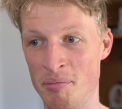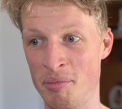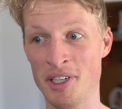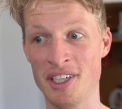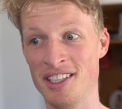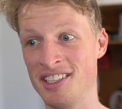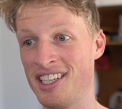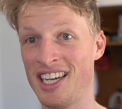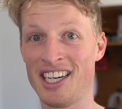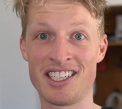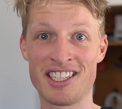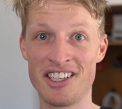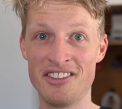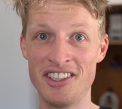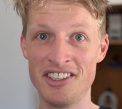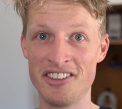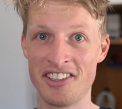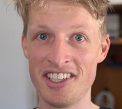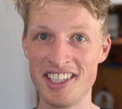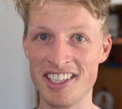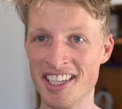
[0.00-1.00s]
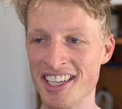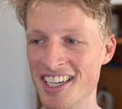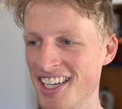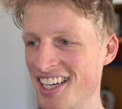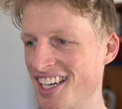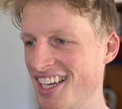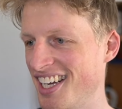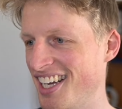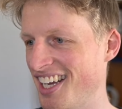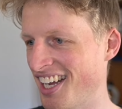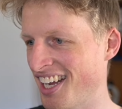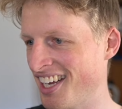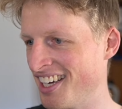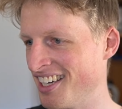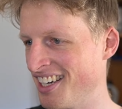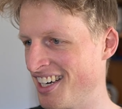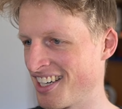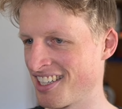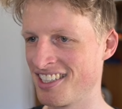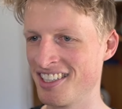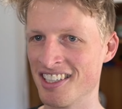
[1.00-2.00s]
But it's actually a real thing,
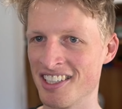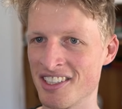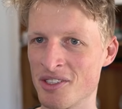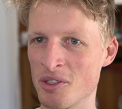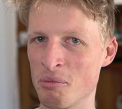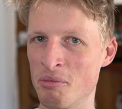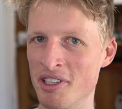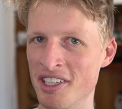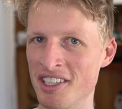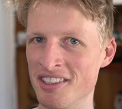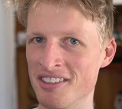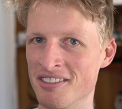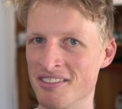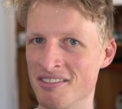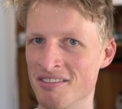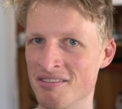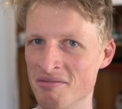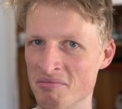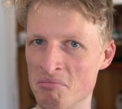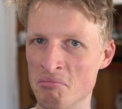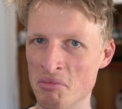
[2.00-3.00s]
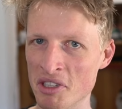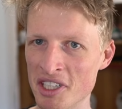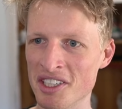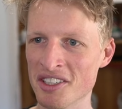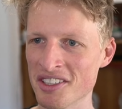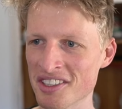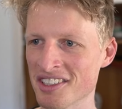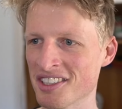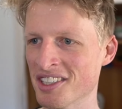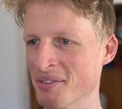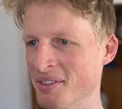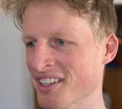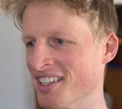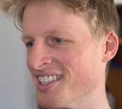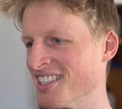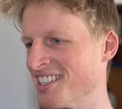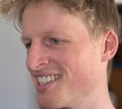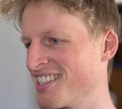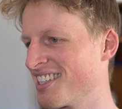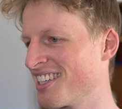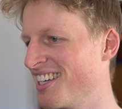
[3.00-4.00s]
and it actually does look pretty good, to be
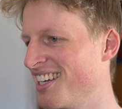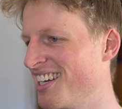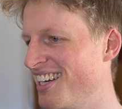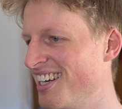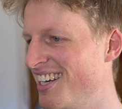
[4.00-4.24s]
honest.